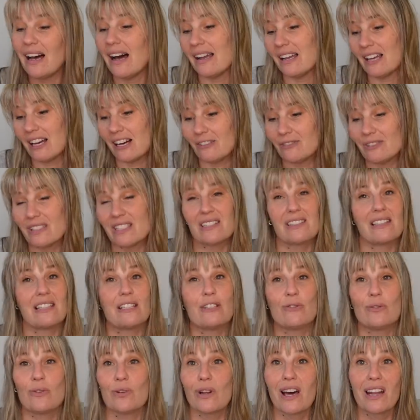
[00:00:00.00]
I obviously
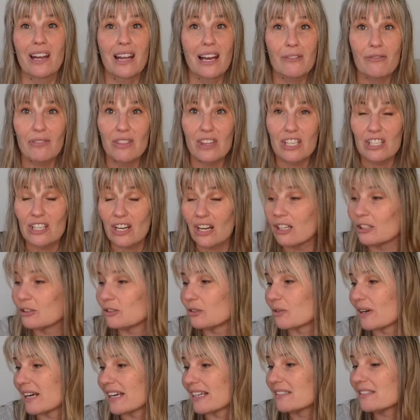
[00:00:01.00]
do not have the doll
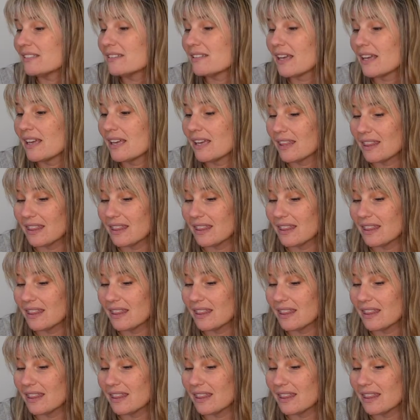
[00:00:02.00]
dress.